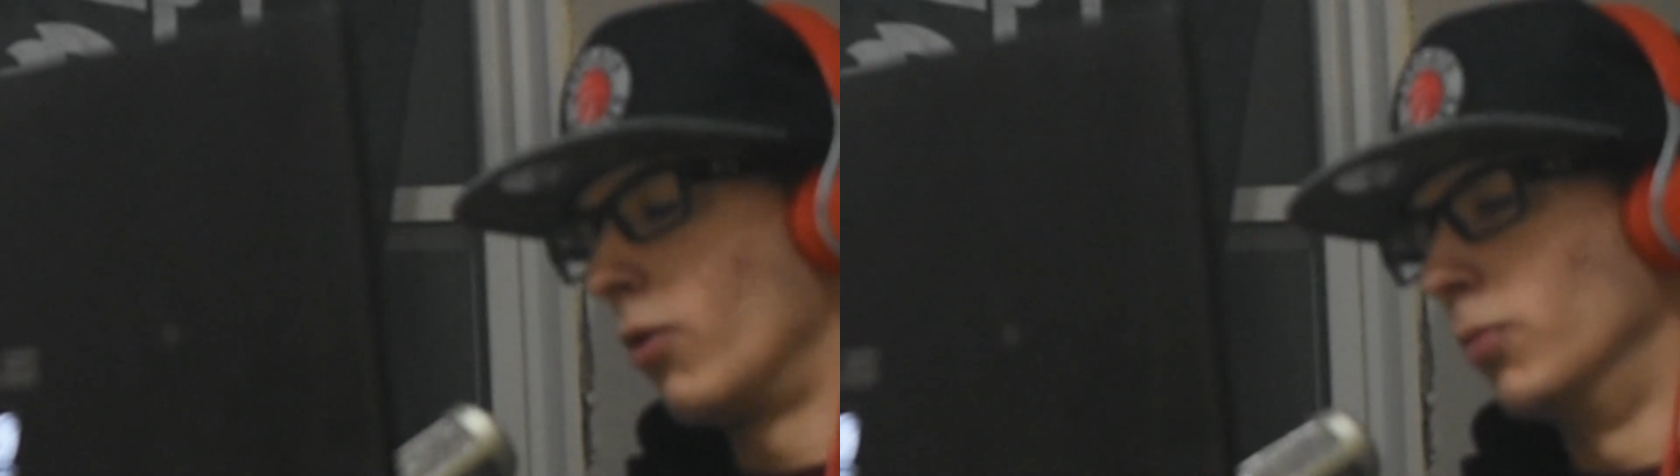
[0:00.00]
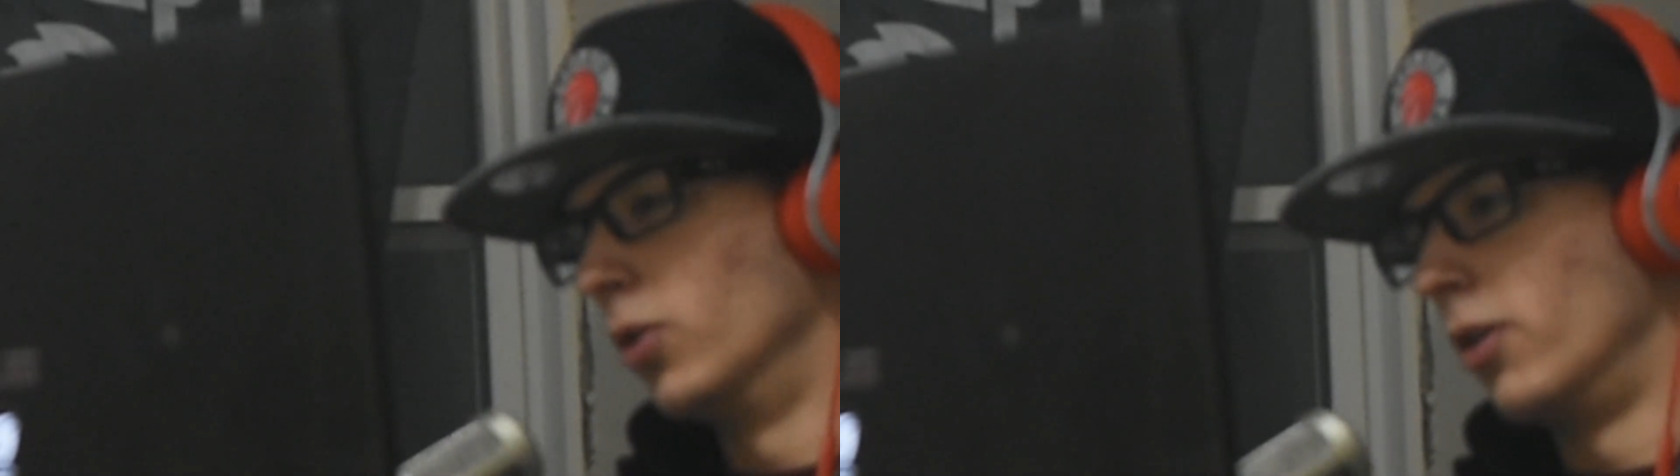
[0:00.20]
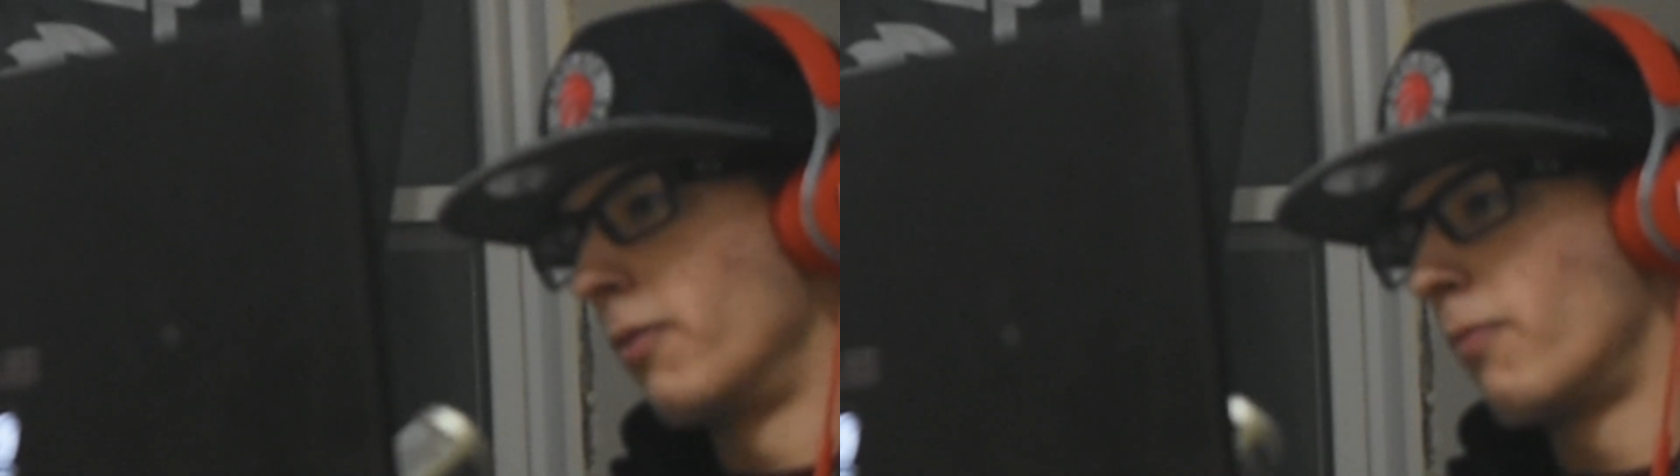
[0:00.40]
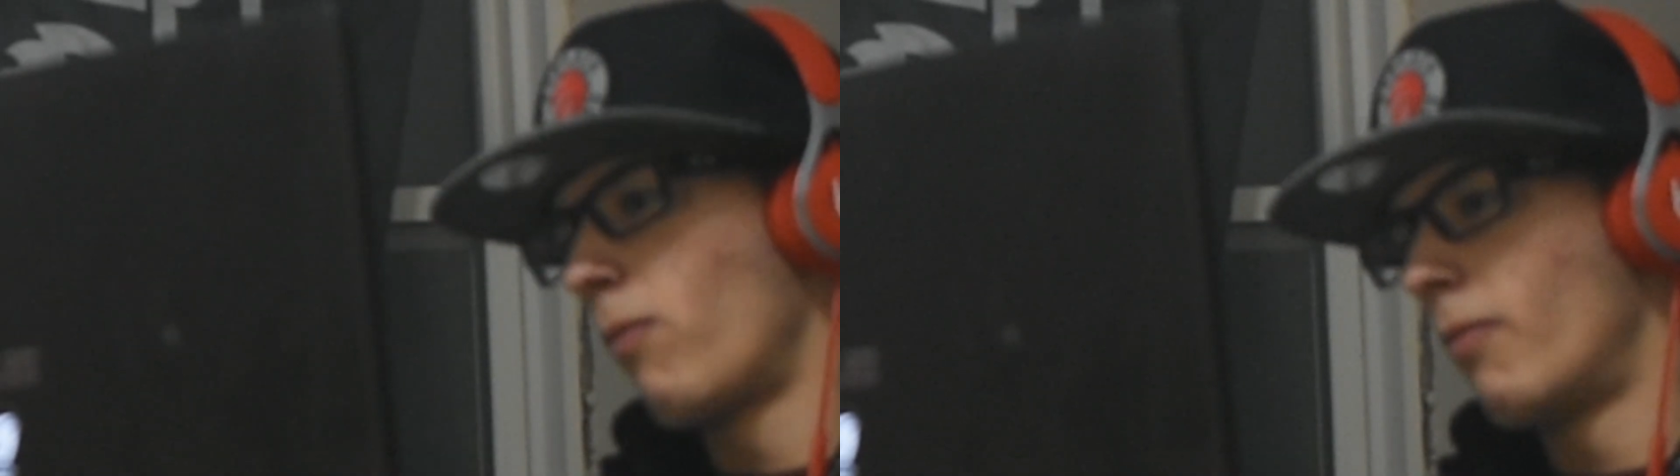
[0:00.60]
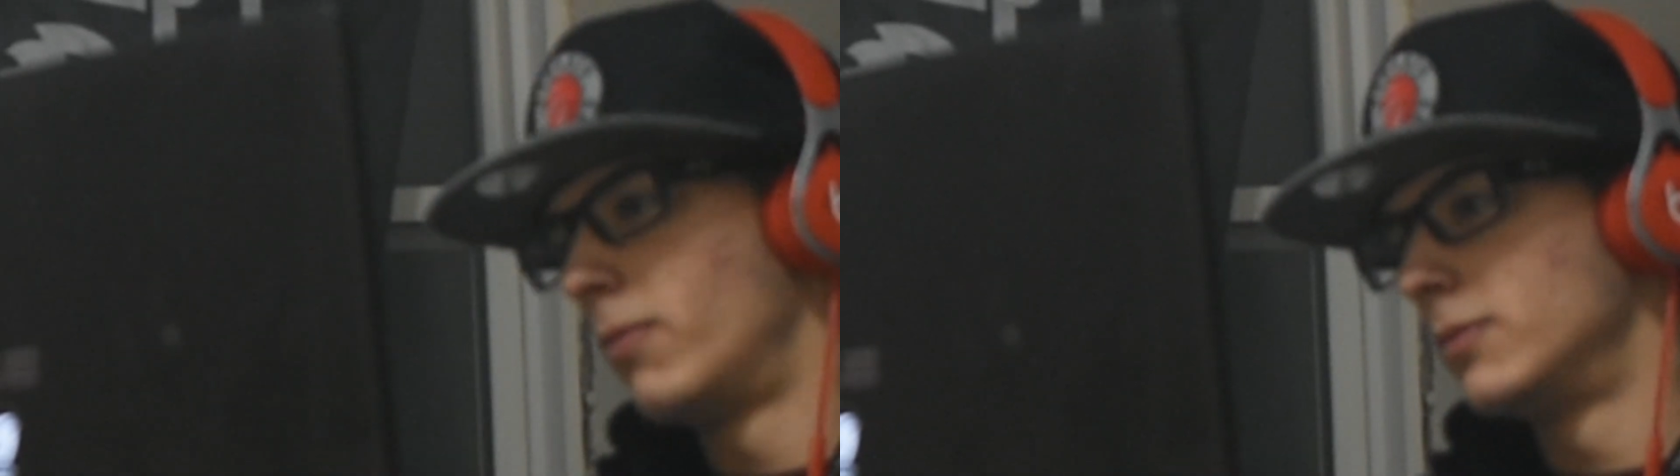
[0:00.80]
burn
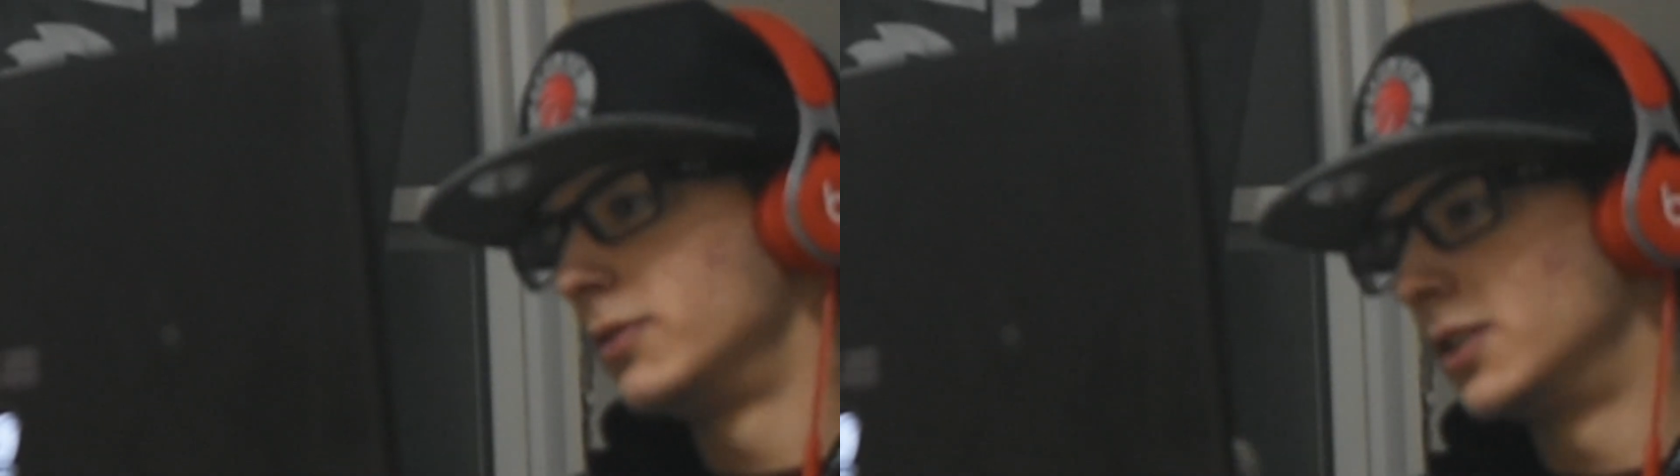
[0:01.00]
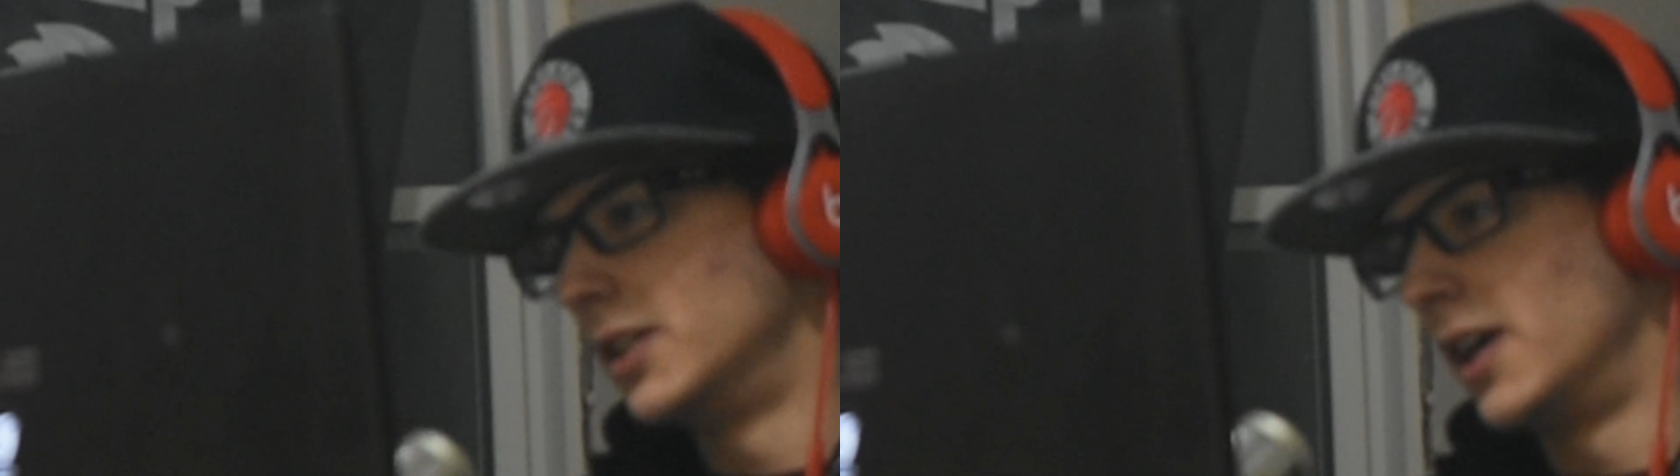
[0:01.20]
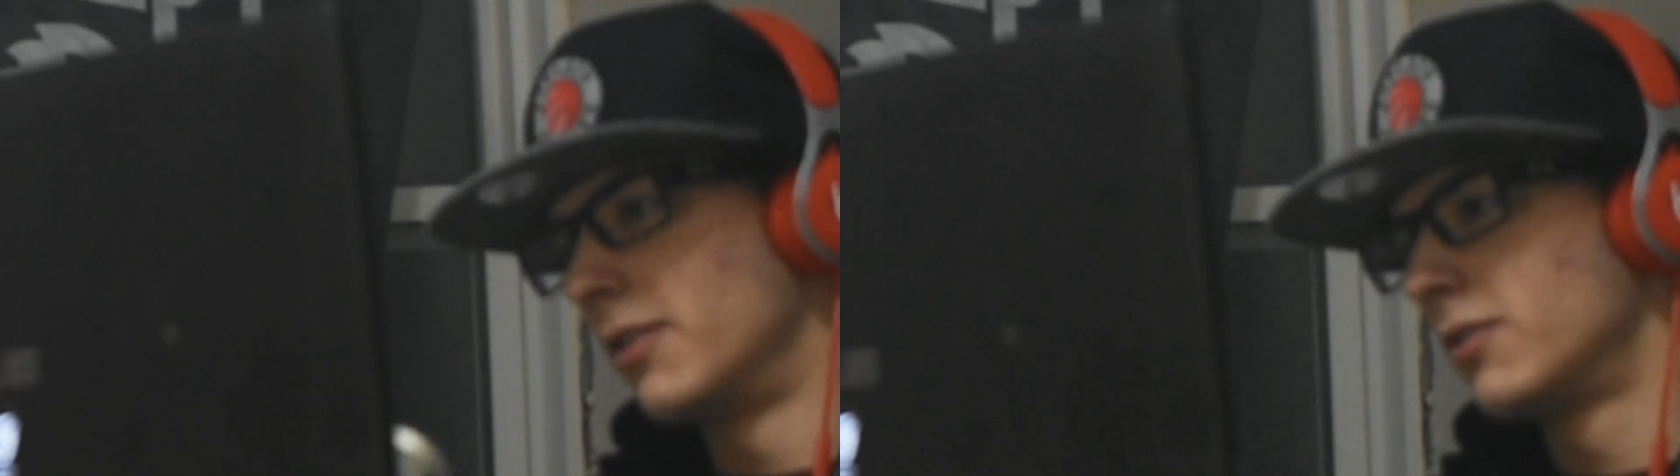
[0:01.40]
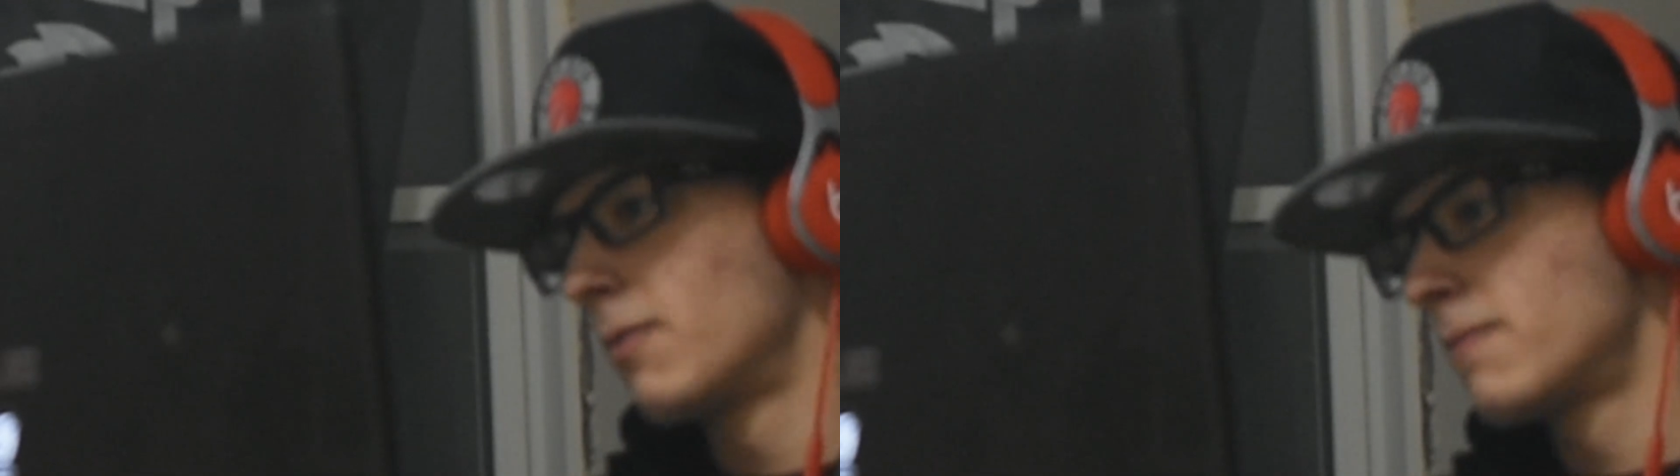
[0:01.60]
to death?